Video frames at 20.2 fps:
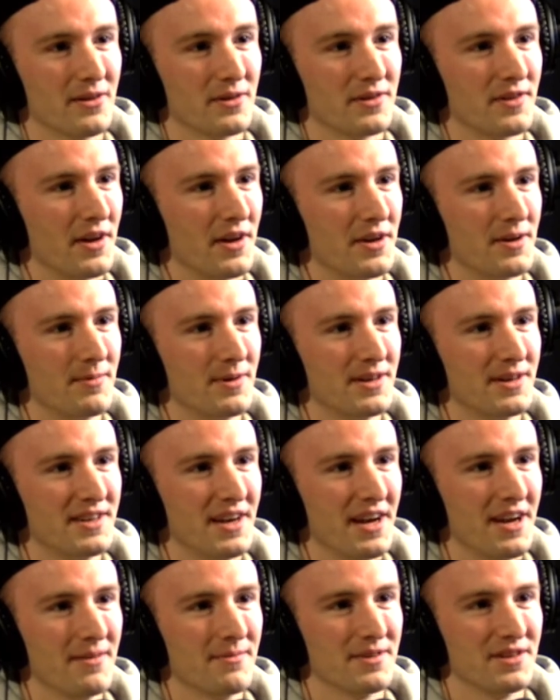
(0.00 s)
to those Thunderbirds
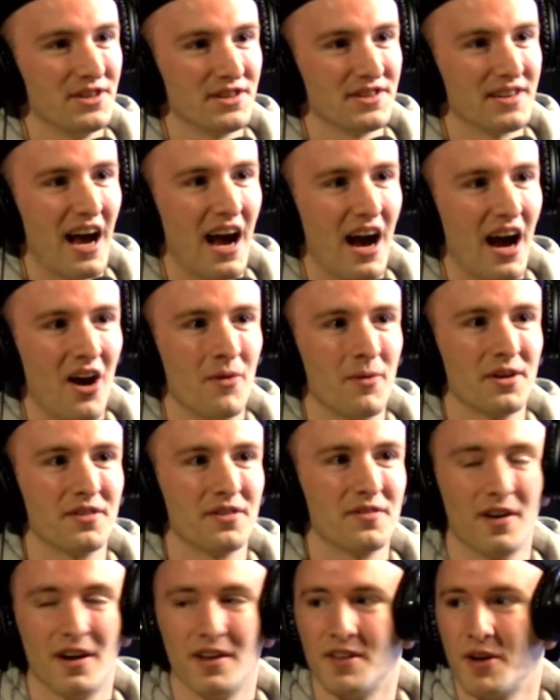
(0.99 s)
games and just how much
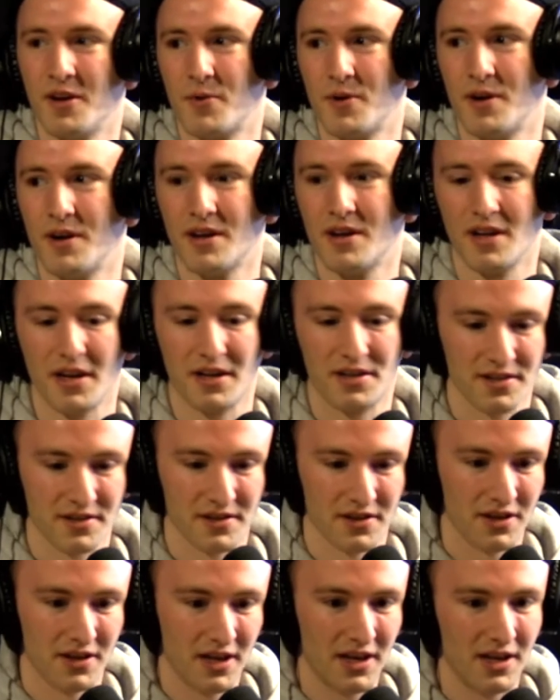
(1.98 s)
fun they were, and
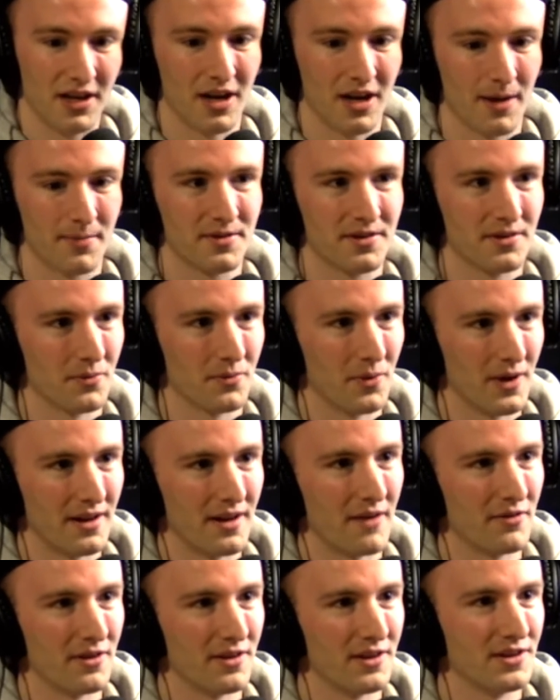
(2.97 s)
just leading up to
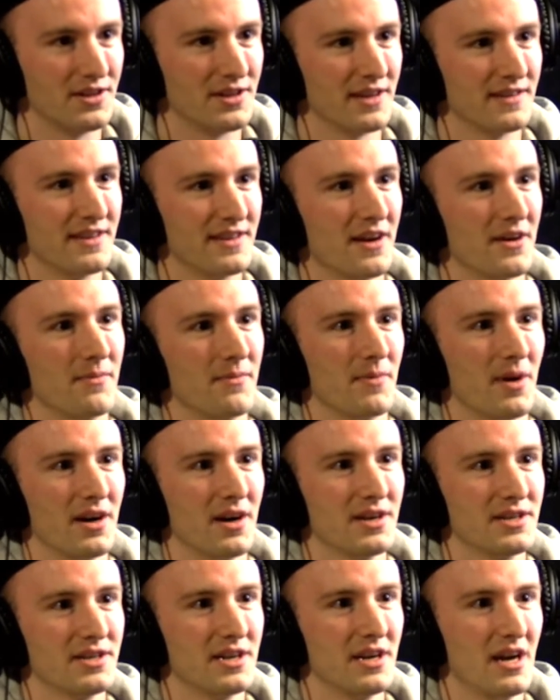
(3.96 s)
when everything shut down in
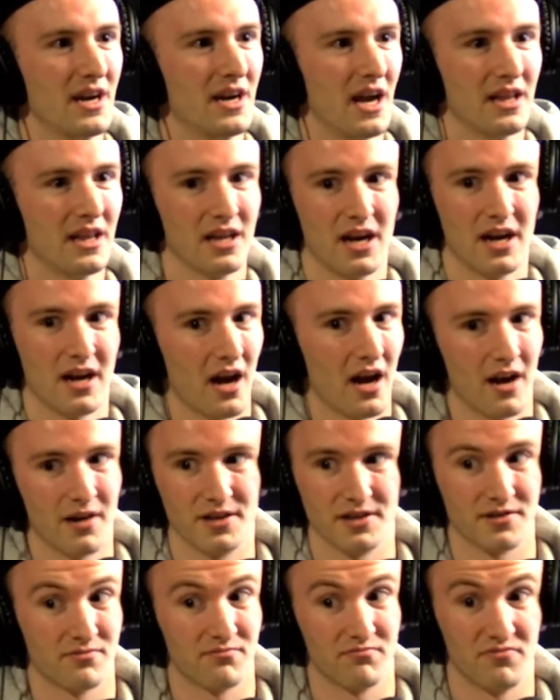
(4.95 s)
March. And I
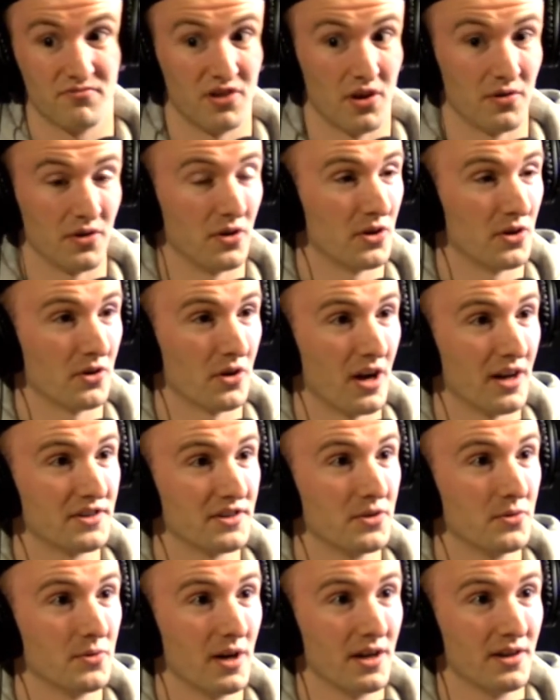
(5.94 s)
just don't know
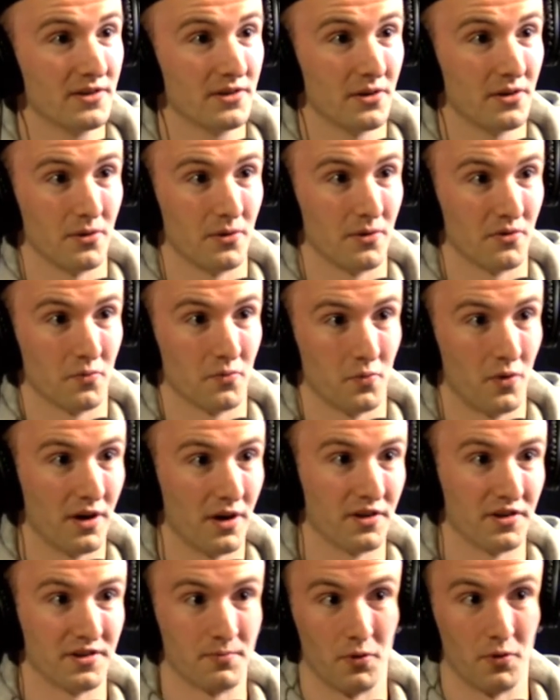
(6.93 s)
lacrosse too well, so it was one
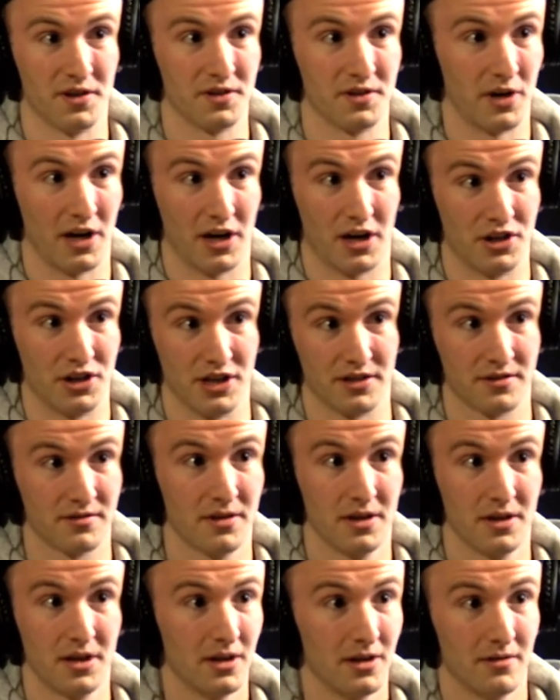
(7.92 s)
of the sports where I could just
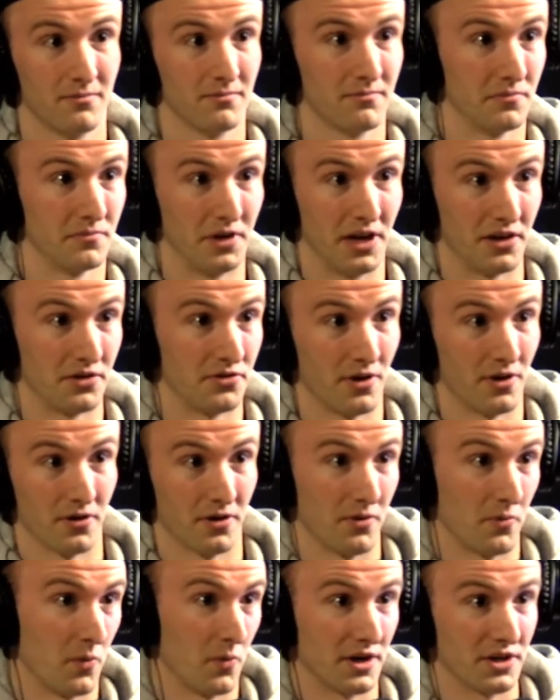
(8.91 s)
get
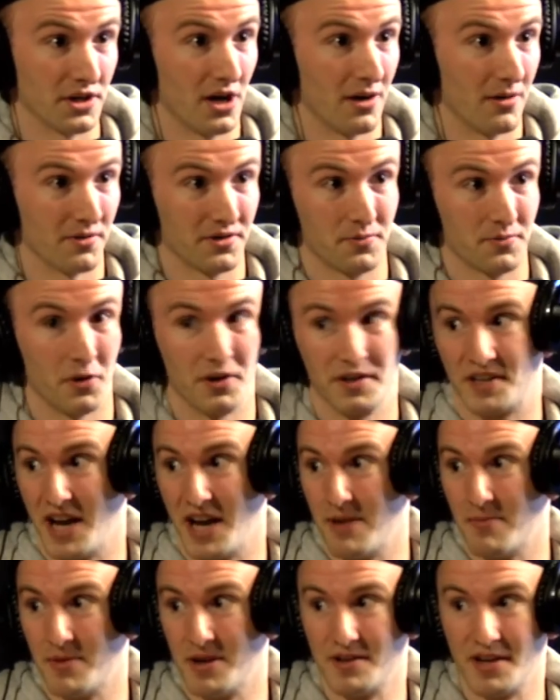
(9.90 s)
drunk and watch a
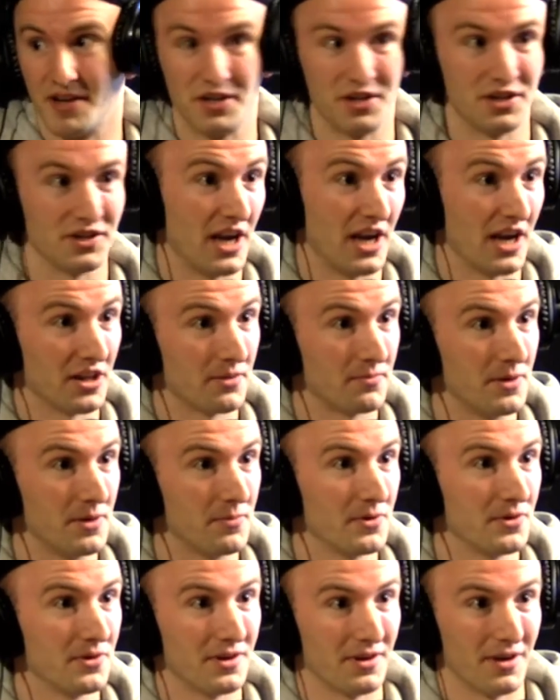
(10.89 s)
sports game and then just yell at
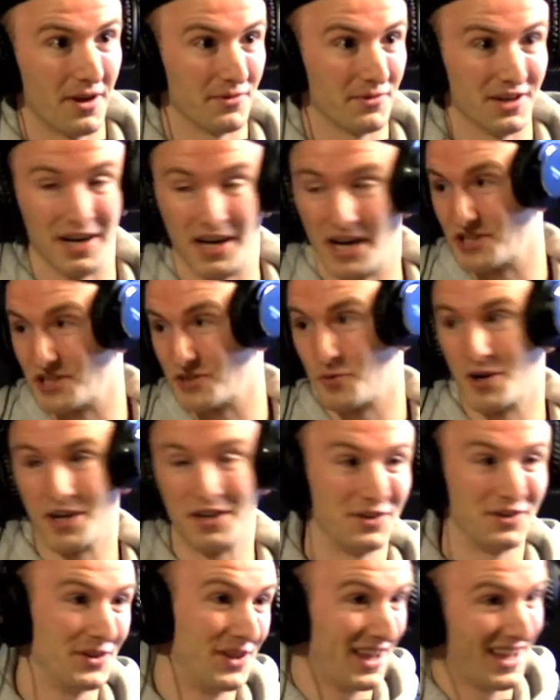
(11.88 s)
people, and I just want
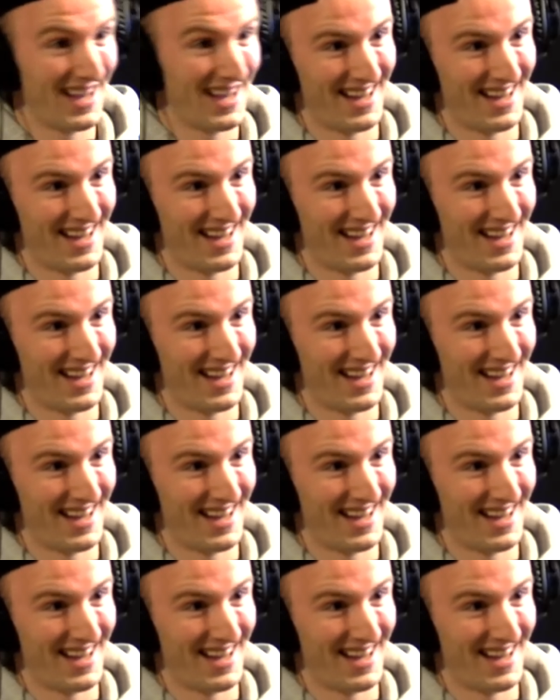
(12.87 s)
to do that.